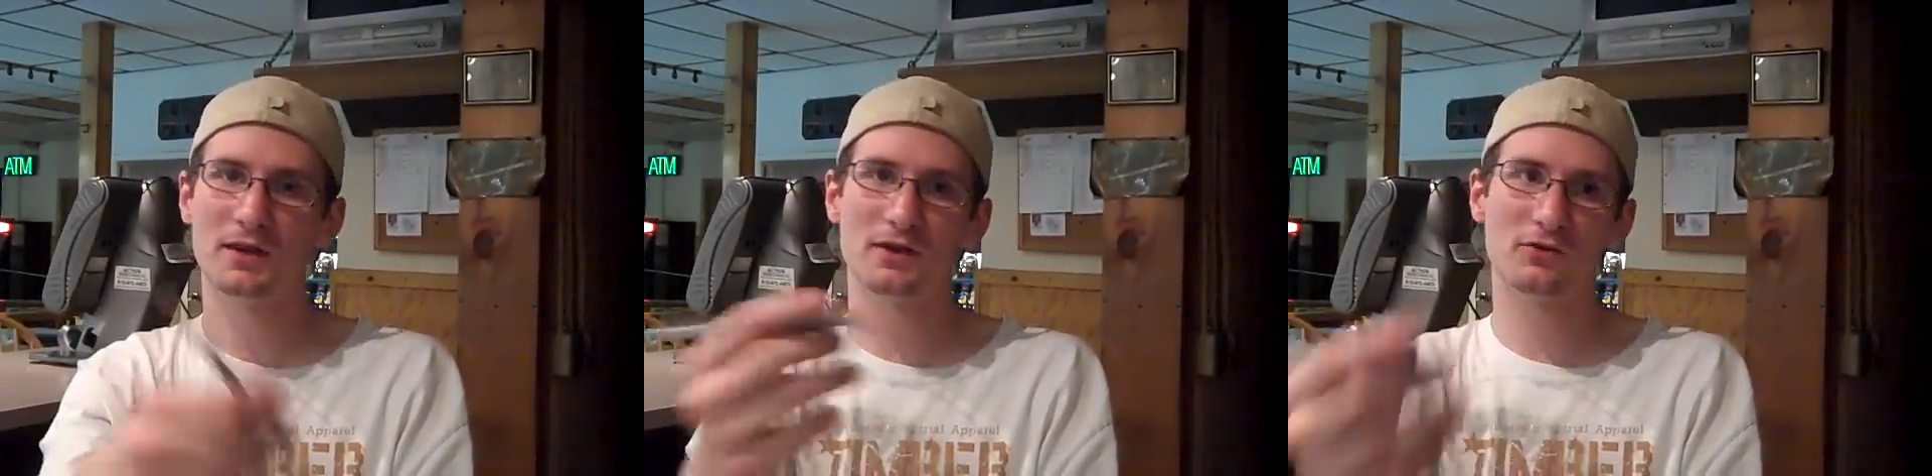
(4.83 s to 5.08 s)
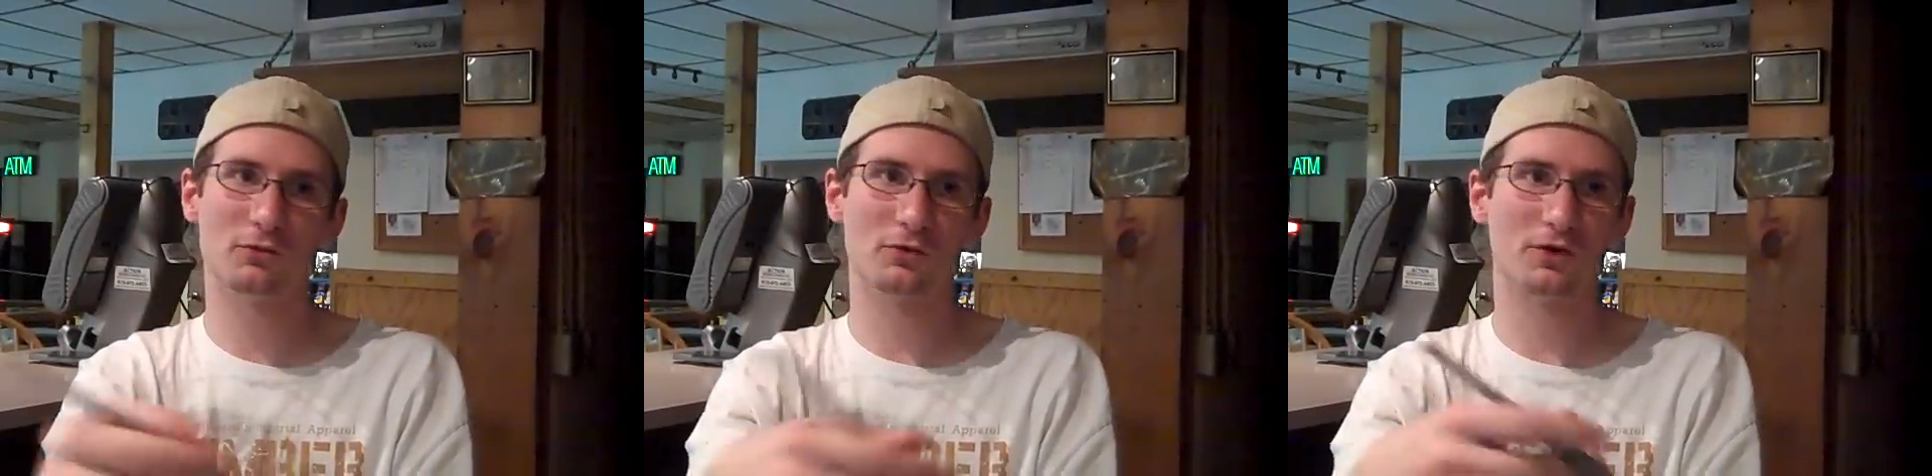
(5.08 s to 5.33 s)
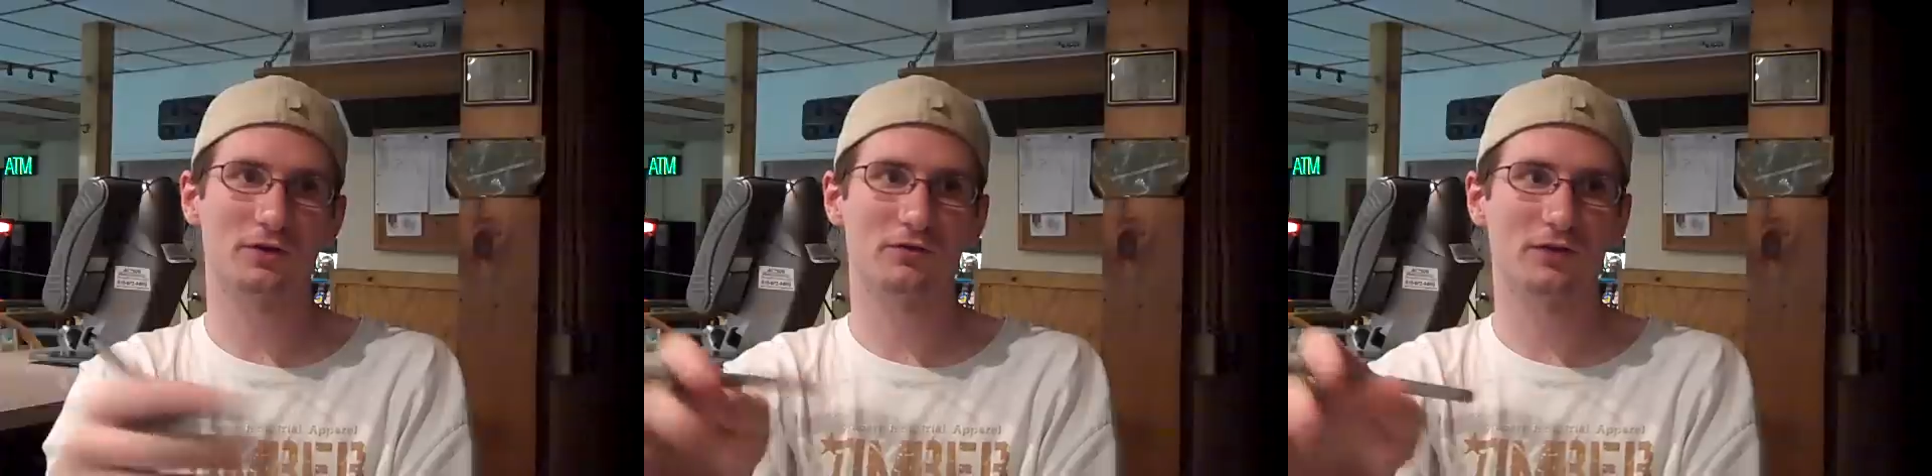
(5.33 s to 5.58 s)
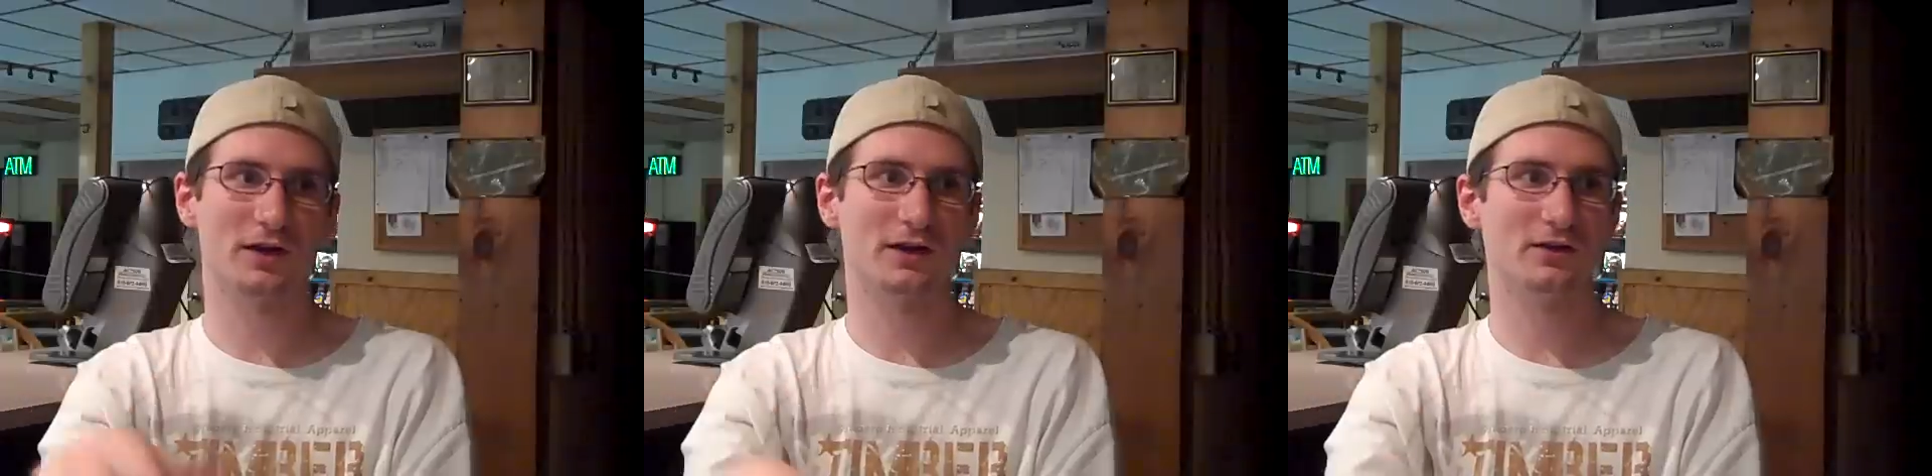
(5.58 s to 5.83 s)
They just were looking
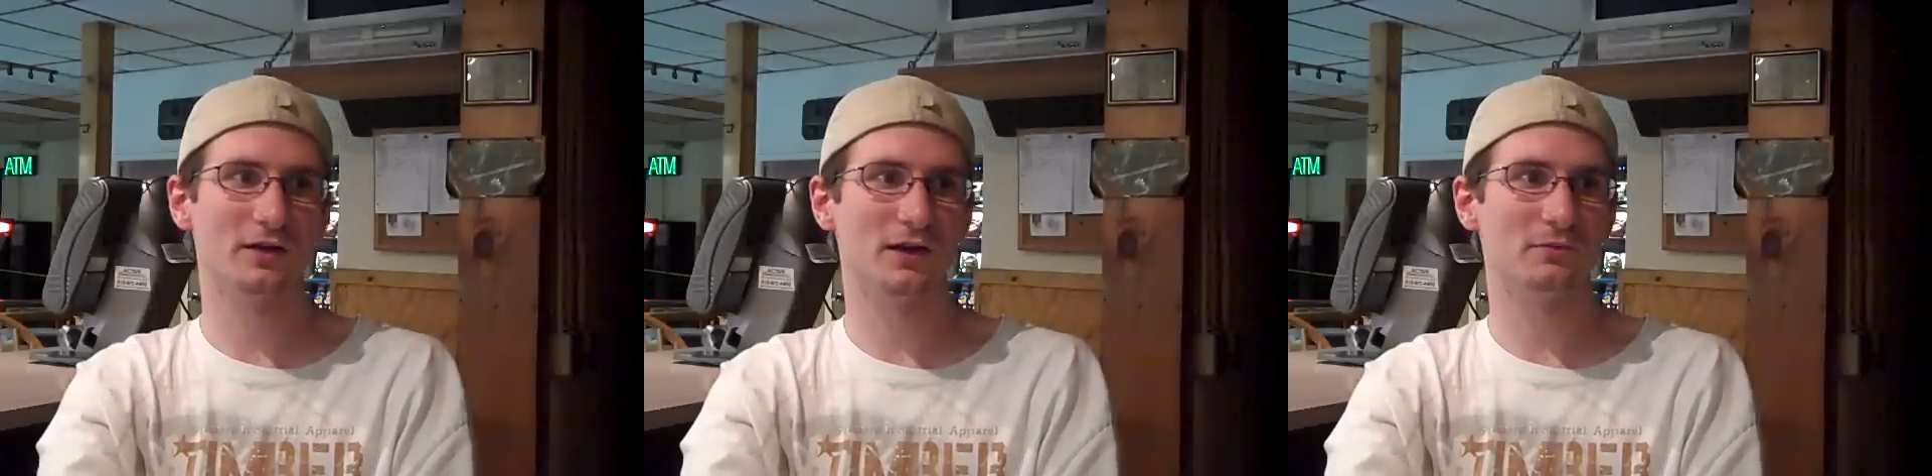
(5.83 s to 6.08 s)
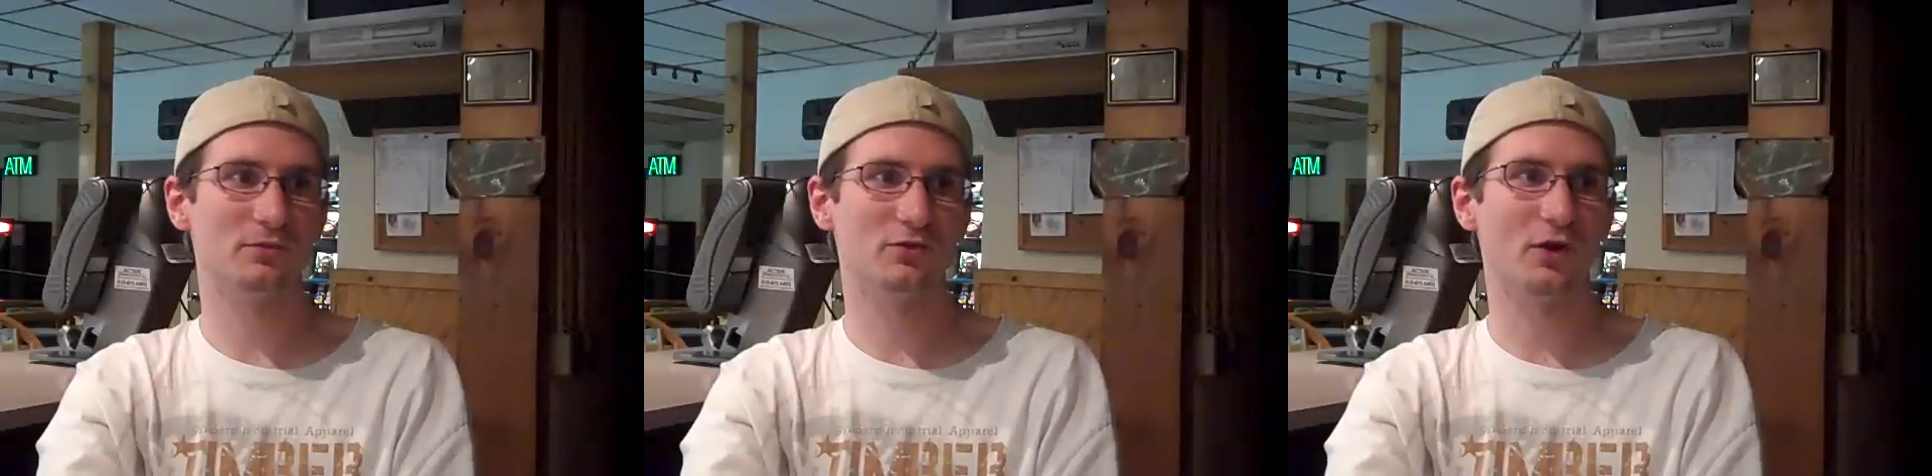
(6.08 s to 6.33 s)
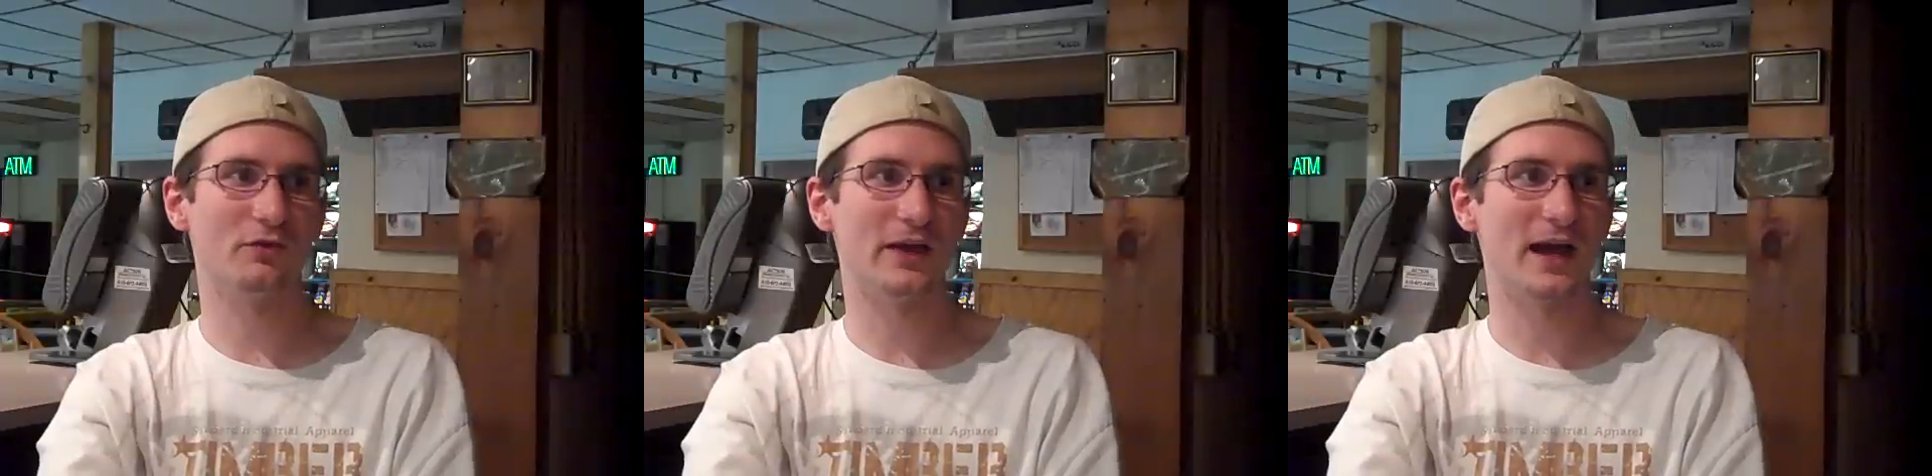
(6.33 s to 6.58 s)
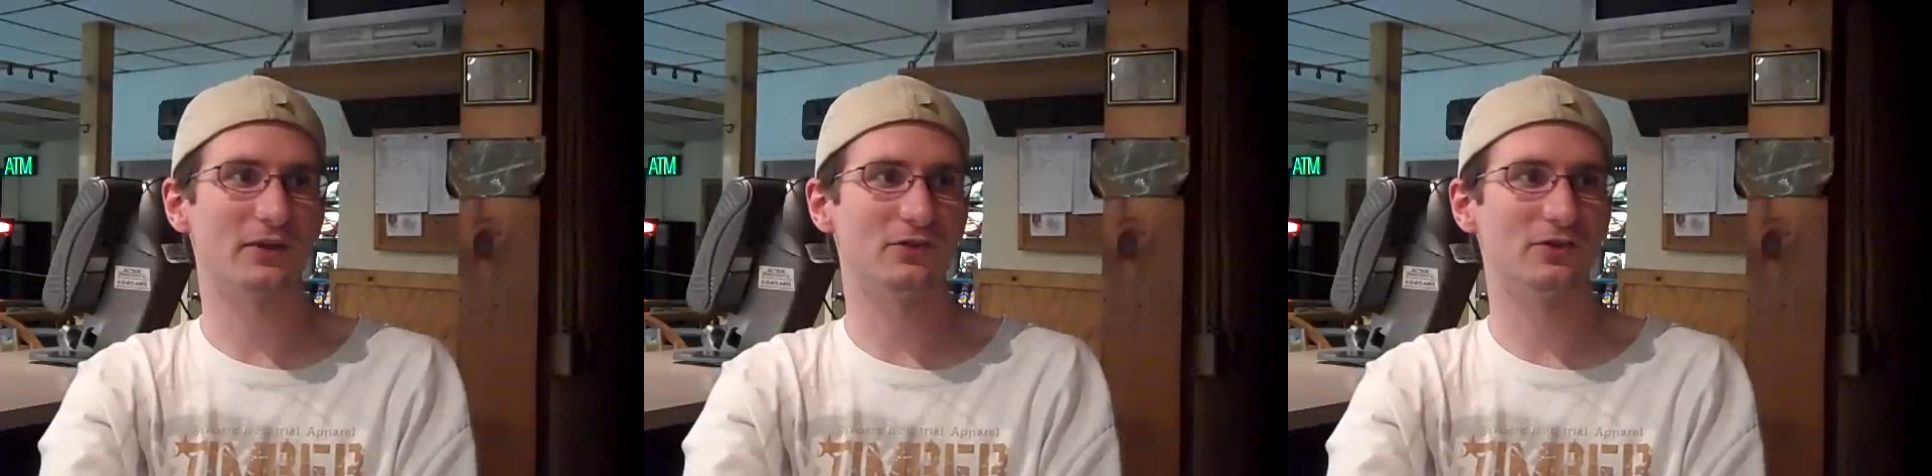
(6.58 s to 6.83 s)
for like like soft
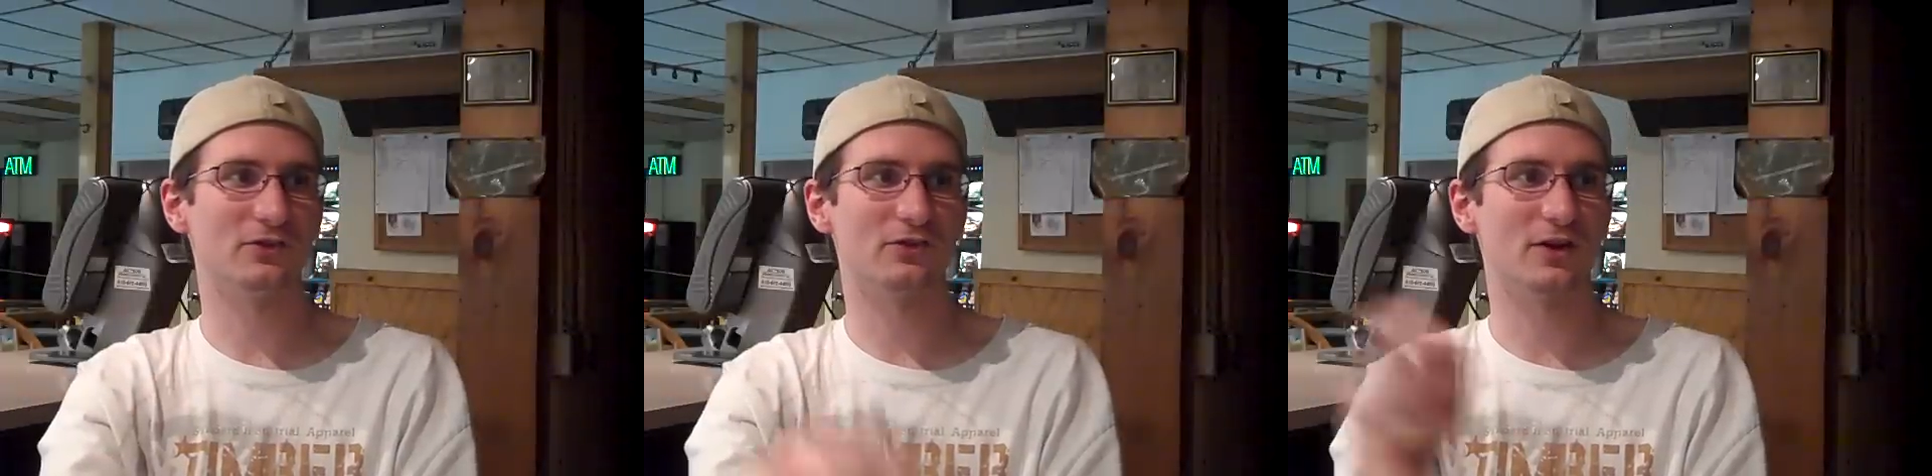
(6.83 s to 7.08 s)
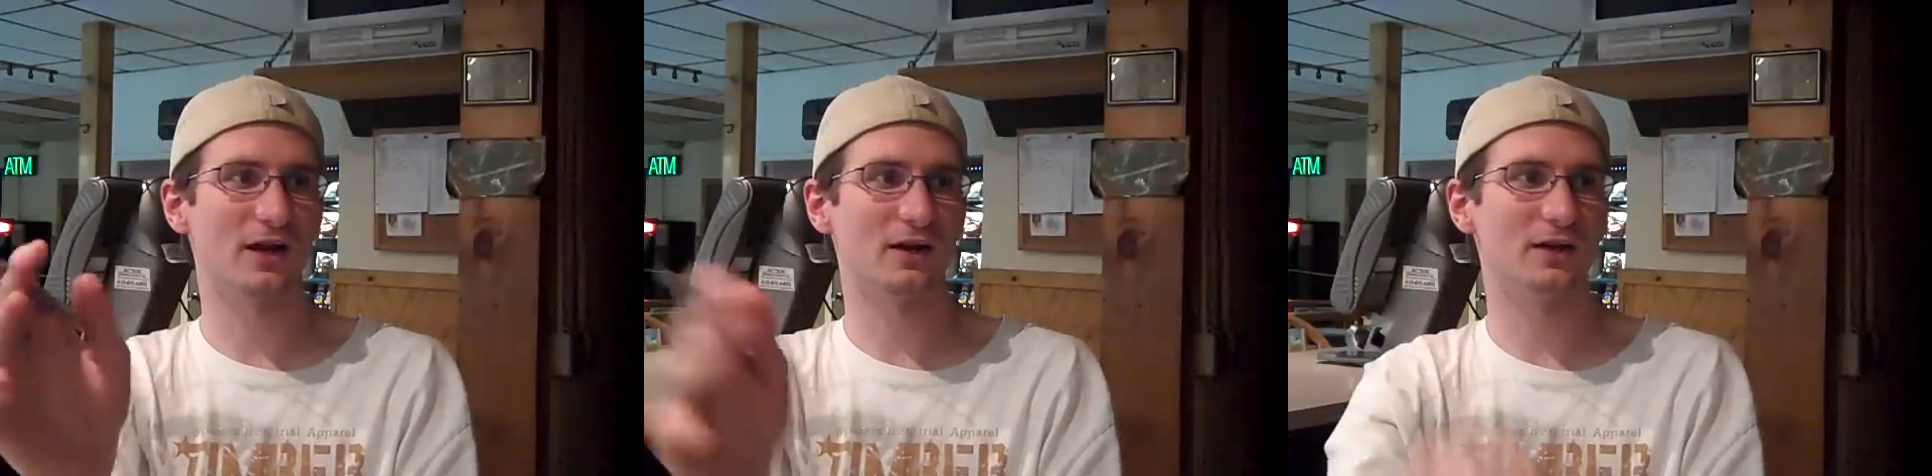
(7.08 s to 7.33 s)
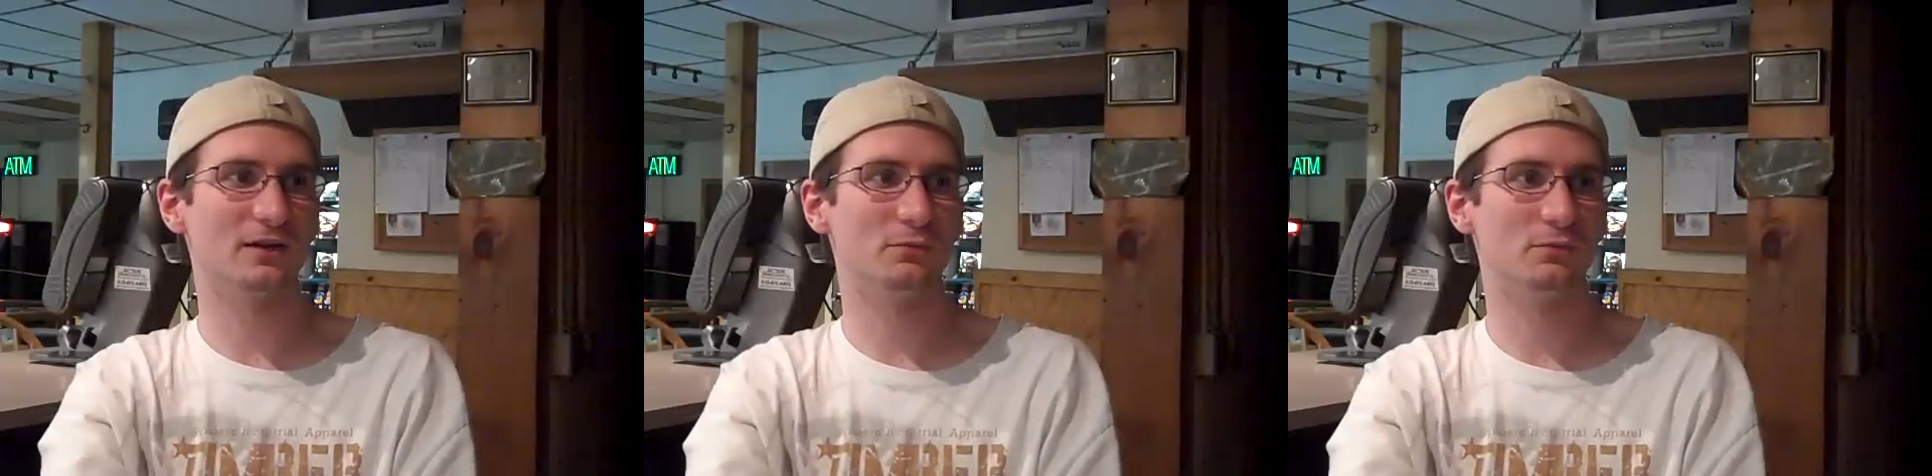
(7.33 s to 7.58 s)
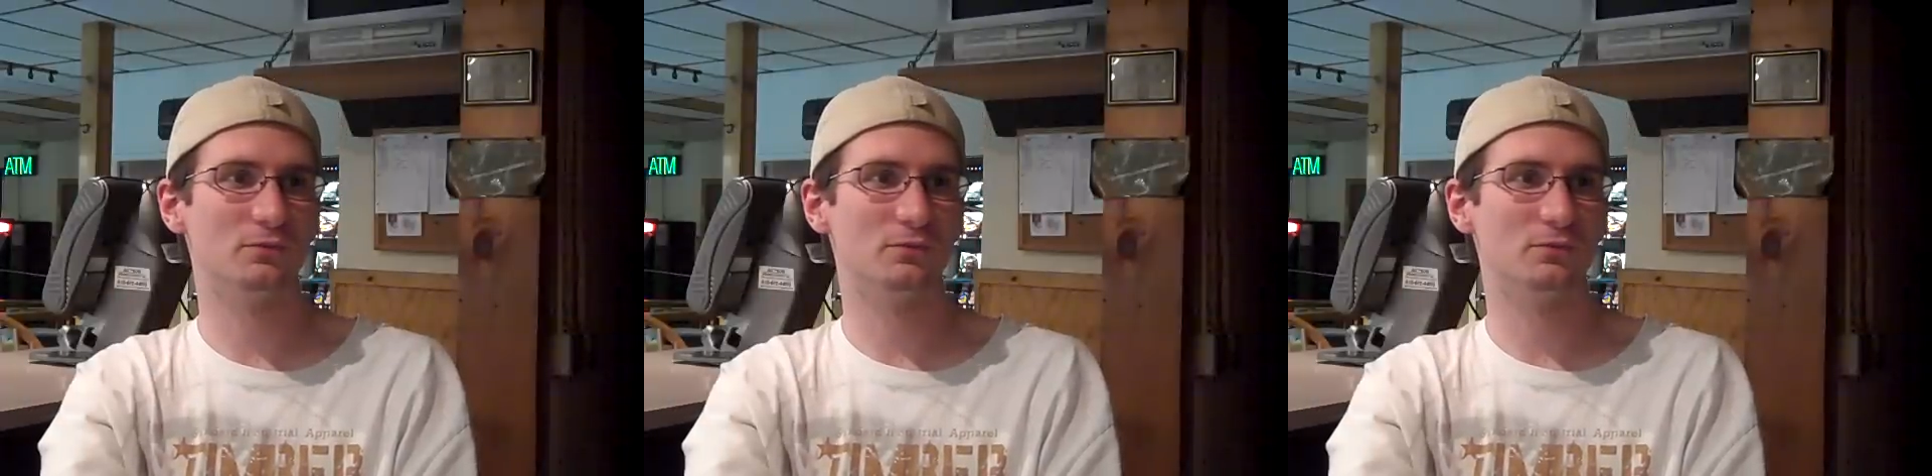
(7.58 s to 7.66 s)
action, just kind of like